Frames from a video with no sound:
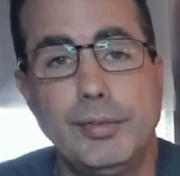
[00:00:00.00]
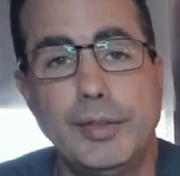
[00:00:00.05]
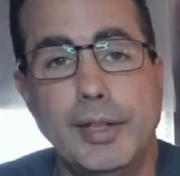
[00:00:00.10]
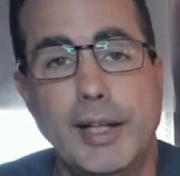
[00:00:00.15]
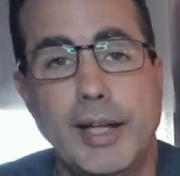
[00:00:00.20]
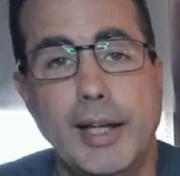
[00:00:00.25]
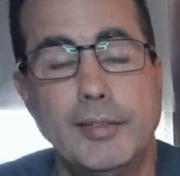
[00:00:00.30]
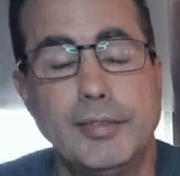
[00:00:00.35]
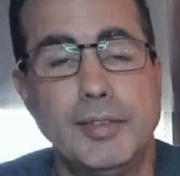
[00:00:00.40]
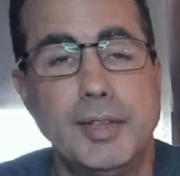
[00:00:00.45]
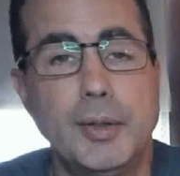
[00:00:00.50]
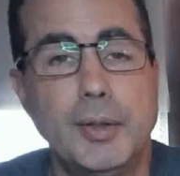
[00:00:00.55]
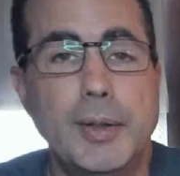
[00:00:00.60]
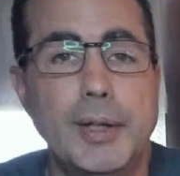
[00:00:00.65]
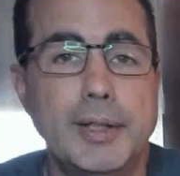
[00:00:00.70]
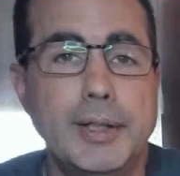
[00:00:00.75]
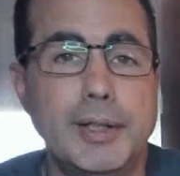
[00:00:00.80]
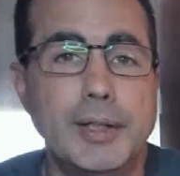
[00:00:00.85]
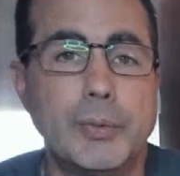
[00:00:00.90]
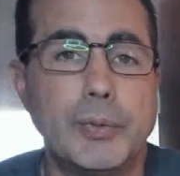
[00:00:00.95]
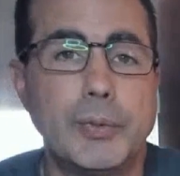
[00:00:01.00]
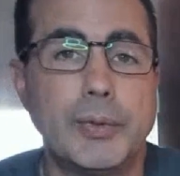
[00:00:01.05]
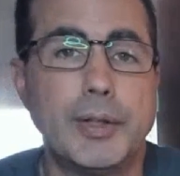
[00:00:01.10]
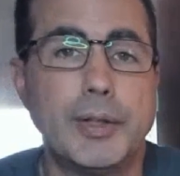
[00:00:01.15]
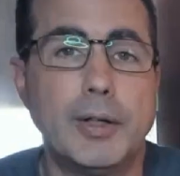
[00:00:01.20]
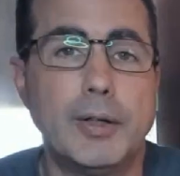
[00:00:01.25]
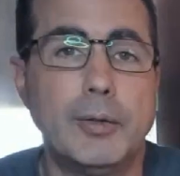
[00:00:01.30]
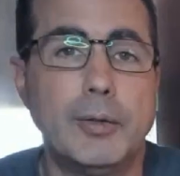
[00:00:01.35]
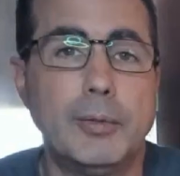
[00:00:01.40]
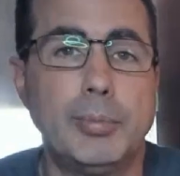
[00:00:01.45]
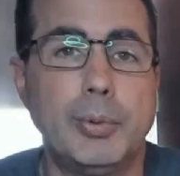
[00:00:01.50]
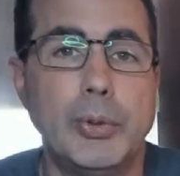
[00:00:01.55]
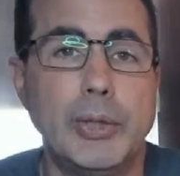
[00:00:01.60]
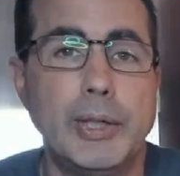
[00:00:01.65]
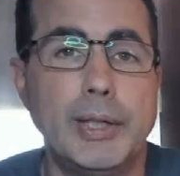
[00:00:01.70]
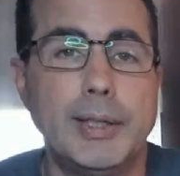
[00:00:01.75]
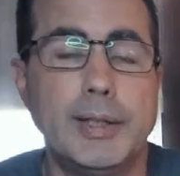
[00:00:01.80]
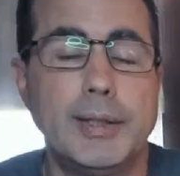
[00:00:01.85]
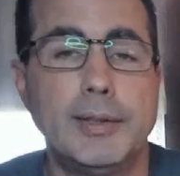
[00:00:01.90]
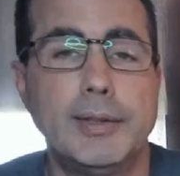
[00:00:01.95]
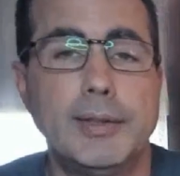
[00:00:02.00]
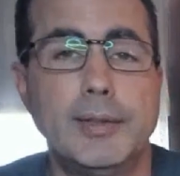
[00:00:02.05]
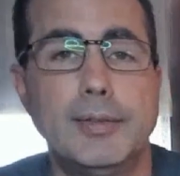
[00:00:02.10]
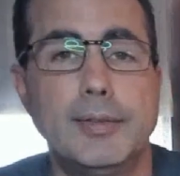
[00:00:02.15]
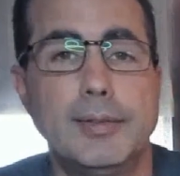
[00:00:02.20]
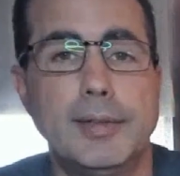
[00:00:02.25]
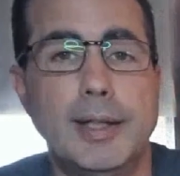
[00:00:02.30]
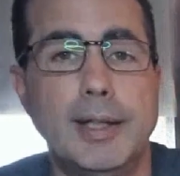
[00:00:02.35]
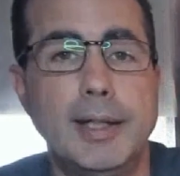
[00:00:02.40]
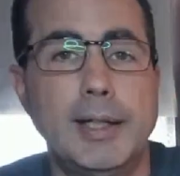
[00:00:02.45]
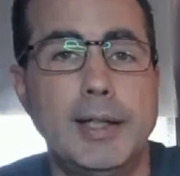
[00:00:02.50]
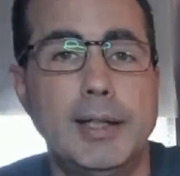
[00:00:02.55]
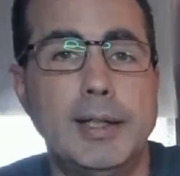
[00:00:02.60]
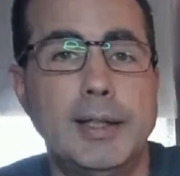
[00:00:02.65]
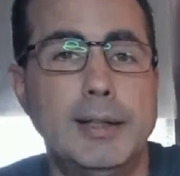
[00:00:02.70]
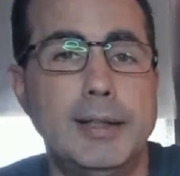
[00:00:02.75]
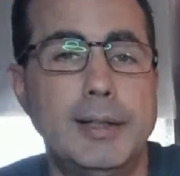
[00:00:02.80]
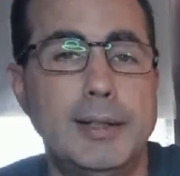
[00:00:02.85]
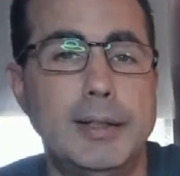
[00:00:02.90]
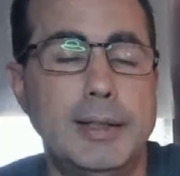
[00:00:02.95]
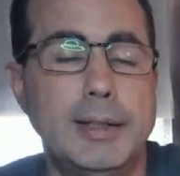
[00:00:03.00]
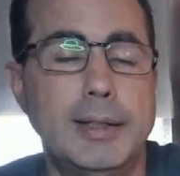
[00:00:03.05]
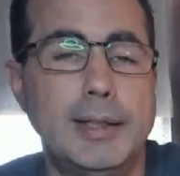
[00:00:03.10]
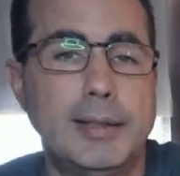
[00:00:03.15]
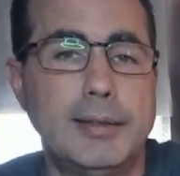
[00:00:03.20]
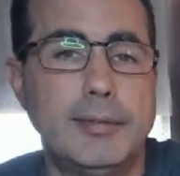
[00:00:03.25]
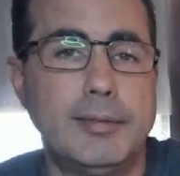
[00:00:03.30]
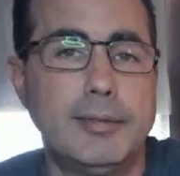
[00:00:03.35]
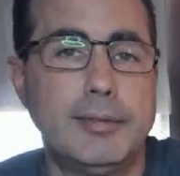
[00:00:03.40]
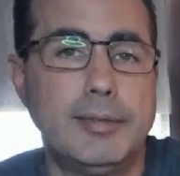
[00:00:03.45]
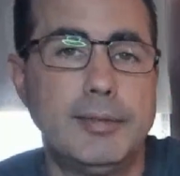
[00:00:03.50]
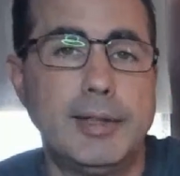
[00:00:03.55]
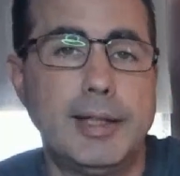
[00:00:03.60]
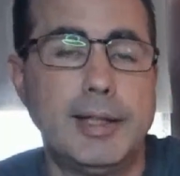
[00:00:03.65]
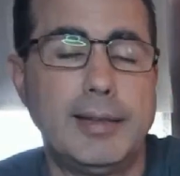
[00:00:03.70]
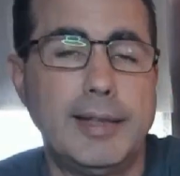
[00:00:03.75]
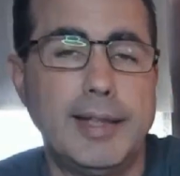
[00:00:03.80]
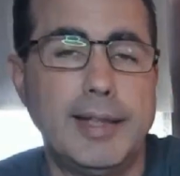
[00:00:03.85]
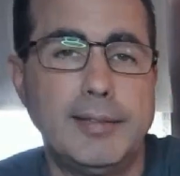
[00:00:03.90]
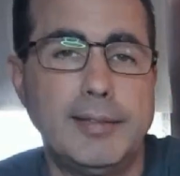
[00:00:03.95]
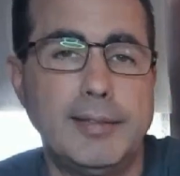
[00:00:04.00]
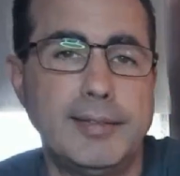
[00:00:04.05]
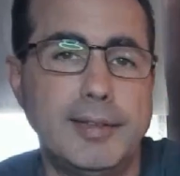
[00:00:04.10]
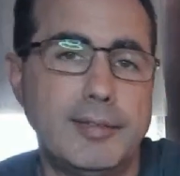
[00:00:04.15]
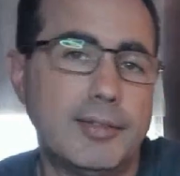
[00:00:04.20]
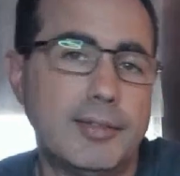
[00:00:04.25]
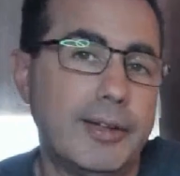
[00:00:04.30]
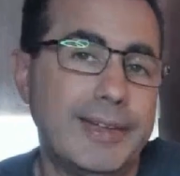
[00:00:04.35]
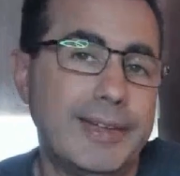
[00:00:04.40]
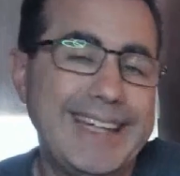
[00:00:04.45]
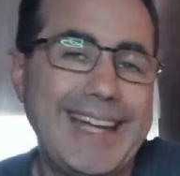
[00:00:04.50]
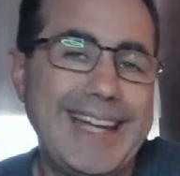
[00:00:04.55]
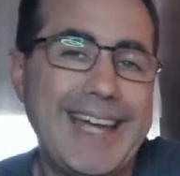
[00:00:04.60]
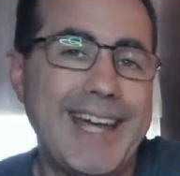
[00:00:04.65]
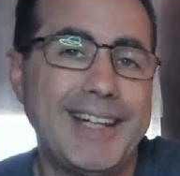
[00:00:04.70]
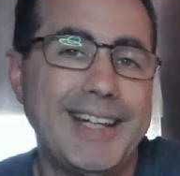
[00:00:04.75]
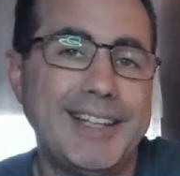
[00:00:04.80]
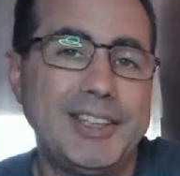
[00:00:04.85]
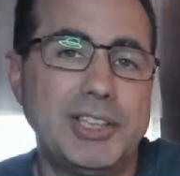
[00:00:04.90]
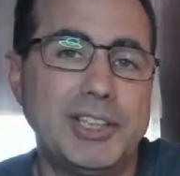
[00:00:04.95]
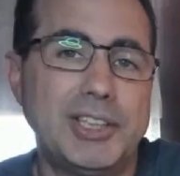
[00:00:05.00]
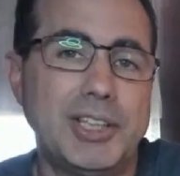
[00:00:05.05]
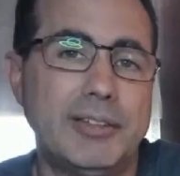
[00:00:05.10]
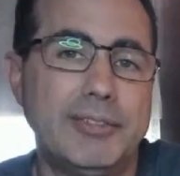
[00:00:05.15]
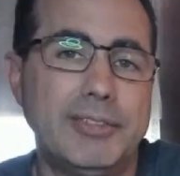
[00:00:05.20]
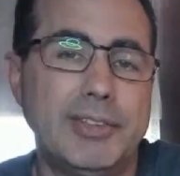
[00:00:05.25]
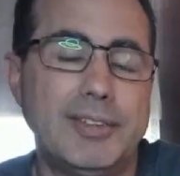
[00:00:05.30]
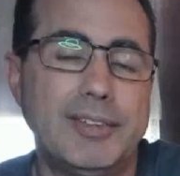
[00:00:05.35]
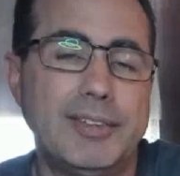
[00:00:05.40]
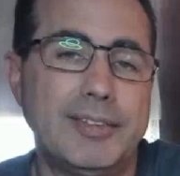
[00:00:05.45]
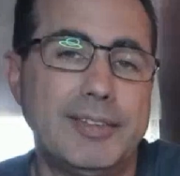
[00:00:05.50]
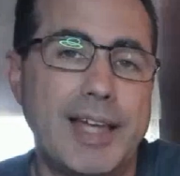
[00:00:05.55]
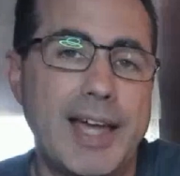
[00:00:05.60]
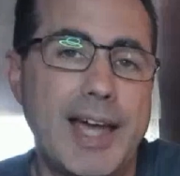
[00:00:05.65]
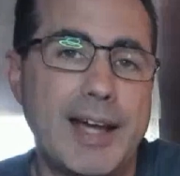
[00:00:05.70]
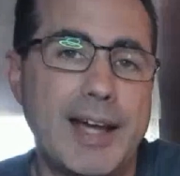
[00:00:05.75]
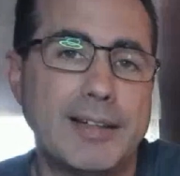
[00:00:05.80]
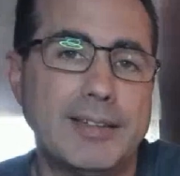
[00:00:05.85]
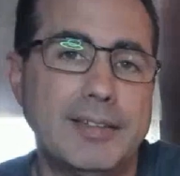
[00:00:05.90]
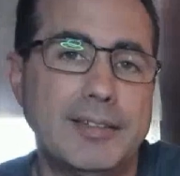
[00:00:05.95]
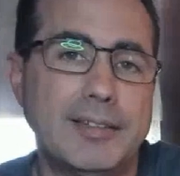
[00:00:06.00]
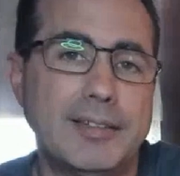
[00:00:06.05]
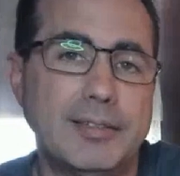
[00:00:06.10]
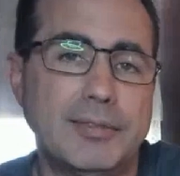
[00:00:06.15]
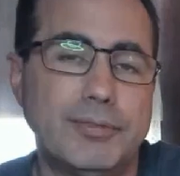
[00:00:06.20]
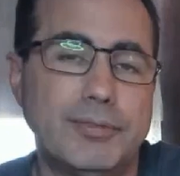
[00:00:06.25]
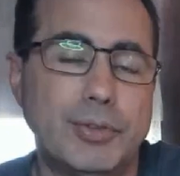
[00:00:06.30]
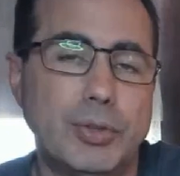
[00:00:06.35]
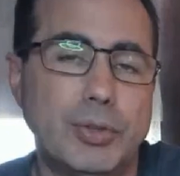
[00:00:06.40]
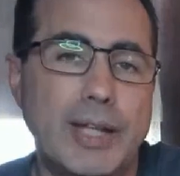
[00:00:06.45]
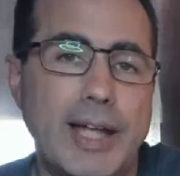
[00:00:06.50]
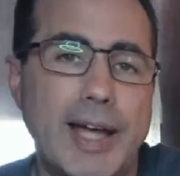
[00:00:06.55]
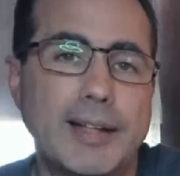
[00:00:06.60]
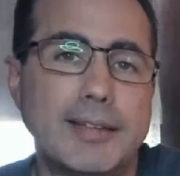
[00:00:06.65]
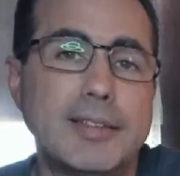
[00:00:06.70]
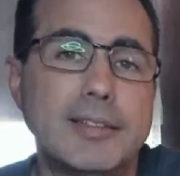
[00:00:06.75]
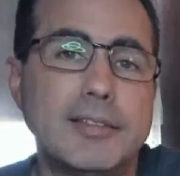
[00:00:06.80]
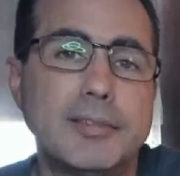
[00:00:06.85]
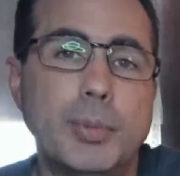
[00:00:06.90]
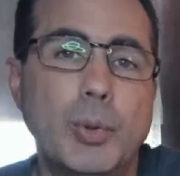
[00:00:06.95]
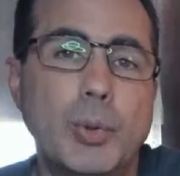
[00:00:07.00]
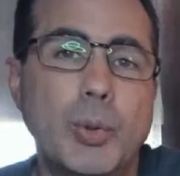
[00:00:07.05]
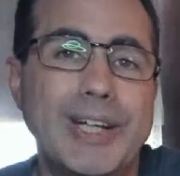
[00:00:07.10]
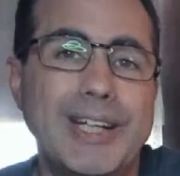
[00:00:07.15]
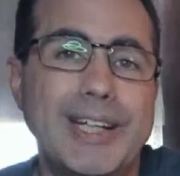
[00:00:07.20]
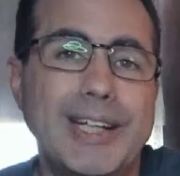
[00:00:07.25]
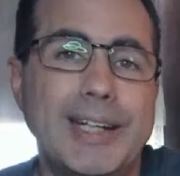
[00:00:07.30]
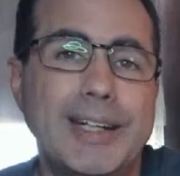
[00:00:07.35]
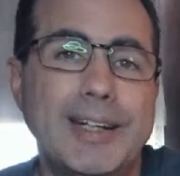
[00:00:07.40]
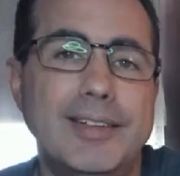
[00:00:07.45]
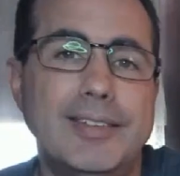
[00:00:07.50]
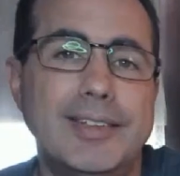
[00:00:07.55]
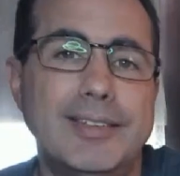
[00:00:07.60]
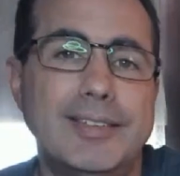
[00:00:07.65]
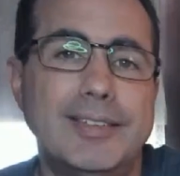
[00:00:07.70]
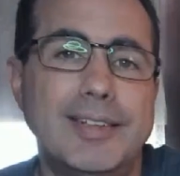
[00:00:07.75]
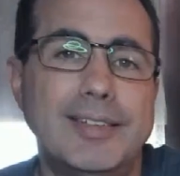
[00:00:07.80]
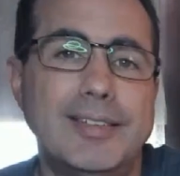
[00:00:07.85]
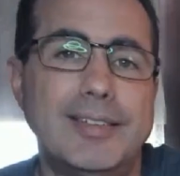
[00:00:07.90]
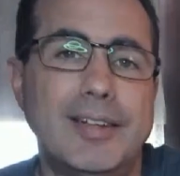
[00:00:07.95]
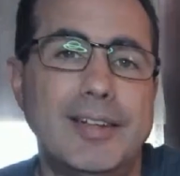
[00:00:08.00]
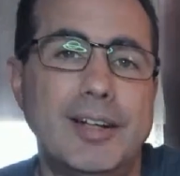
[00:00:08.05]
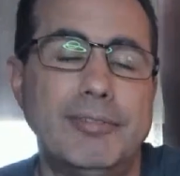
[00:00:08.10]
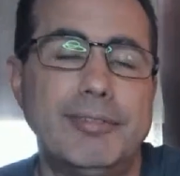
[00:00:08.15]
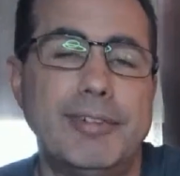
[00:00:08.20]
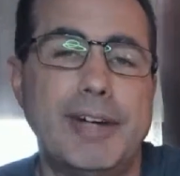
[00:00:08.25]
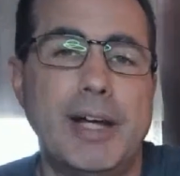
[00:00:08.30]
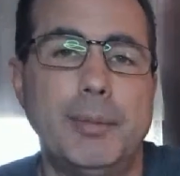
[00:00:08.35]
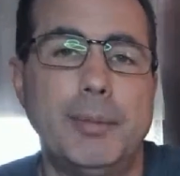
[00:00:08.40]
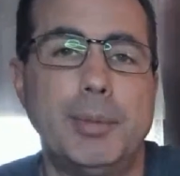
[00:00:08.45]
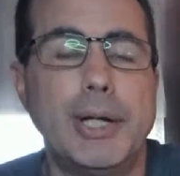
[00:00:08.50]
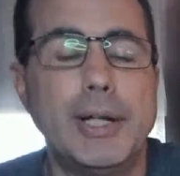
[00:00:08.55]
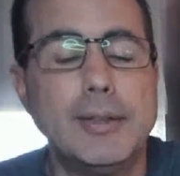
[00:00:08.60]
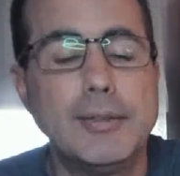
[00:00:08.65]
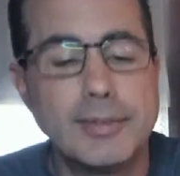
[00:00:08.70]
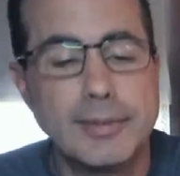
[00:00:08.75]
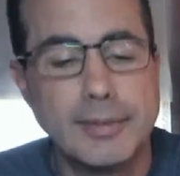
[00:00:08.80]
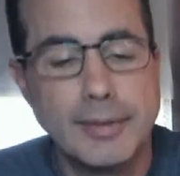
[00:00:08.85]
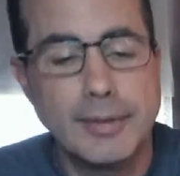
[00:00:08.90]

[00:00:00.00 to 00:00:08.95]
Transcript: It has no idea where the home point is, and it it thinks it's on the edge of its axis, full access point, and it just sits there and vibrates.